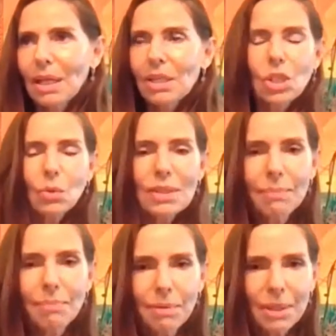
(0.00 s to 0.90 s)
it's so
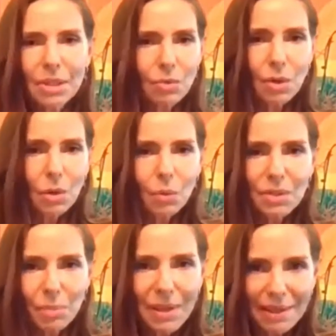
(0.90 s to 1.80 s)
simple because we're
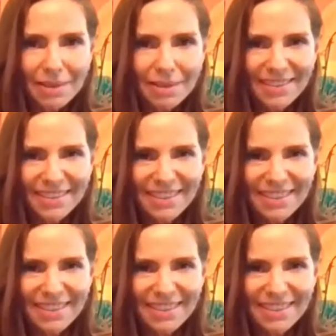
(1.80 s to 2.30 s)
always breathing.